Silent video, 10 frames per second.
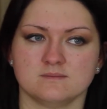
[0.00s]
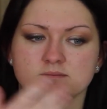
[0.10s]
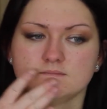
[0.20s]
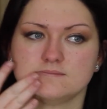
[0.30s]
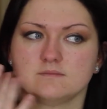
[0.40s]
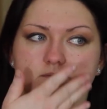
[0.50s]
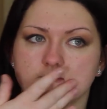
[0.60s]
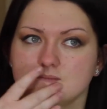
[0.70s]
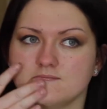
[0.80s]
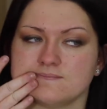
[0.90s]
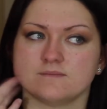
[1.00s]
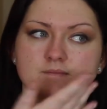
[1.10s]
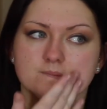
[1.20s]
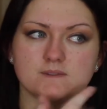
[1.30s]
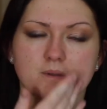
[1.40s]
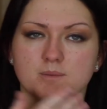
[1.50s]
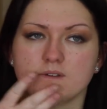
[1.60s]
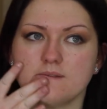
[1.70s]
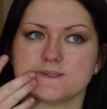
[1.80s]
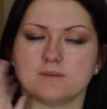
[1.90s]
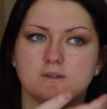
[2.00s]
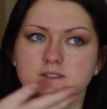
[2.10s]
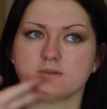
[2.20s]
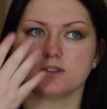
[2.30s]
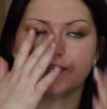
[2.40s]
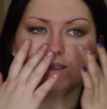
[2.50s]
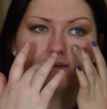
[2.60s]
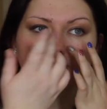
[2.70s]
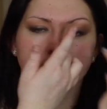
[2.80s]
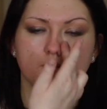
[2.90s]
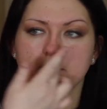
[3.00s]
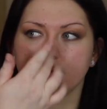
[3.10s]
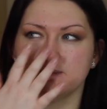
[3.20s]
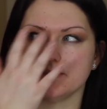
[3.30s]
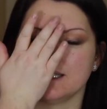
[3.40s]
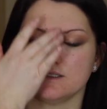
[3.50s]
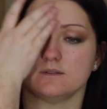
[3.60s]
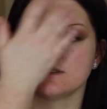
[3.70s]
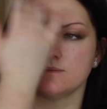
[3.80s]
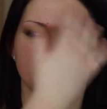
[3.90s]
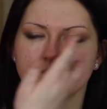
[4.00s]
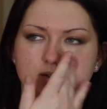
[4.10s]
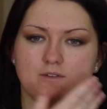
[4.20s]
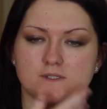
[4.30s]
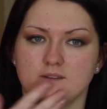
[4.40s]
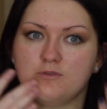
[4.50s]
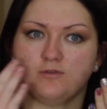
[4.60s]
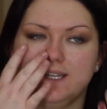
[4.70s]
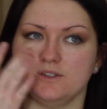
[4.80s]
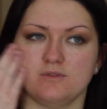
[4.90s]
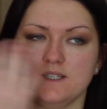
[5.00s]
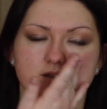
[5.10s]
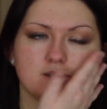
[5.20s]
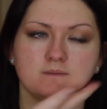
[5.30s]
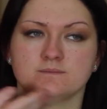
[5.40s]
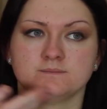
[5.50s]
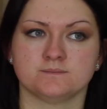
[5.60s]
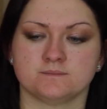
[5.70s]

Just add a little bit of longevity to the foundation and to fill in any pores or anything around the nose area.